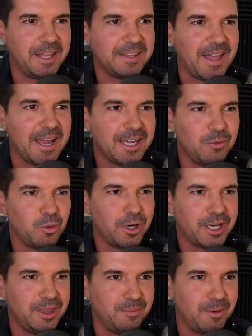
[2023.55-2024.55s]
Like that can
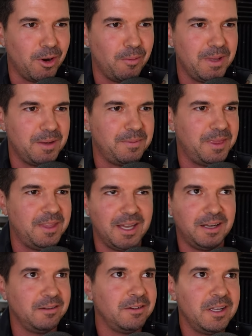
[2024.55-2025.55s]
work in the moment, but
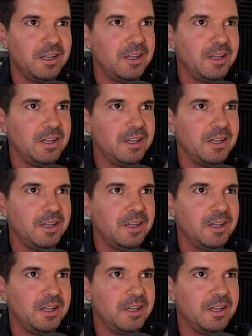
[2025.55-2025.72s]
then,